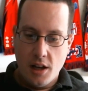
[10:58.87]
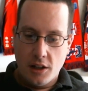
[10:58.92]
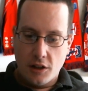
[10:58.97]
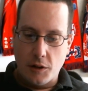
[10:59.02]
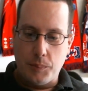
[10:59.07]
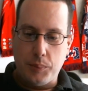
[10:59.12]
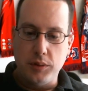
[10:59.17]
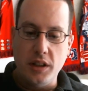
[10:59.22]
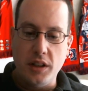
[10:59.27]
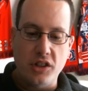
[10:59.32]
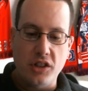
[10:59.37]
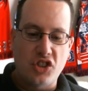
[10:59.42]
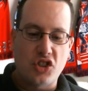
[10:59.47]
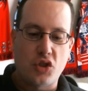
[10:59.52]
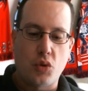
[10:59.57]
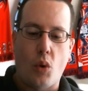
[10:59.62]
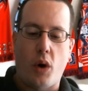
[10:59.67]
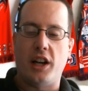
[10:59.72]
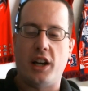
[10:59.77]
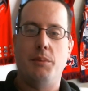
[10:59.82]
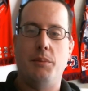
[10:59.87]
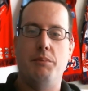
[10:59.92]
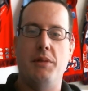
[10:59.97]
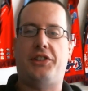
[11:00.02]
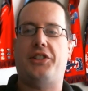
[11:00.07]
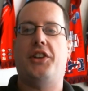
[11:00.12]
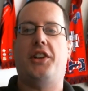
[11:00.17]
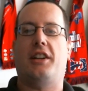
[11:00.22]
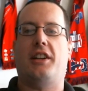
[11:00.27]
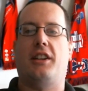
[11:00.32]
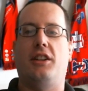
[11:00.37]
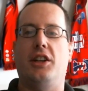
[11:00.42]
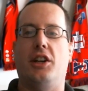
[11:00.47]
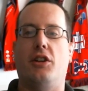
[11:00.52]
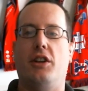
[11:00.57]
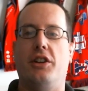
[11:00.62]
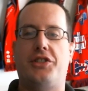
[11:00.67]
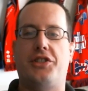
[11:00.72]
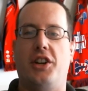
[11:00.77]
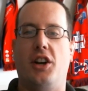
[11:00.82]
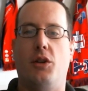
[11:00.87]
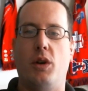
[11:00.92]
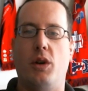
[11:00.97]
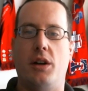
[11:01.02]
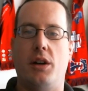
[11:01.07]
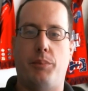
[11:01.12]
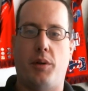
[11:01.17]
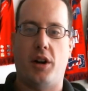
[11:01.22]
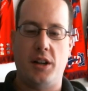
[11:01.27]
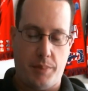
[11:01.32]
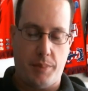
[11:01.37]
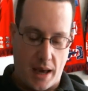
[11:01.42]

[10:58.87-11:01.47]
completely swung and missed at a clearance, and it went right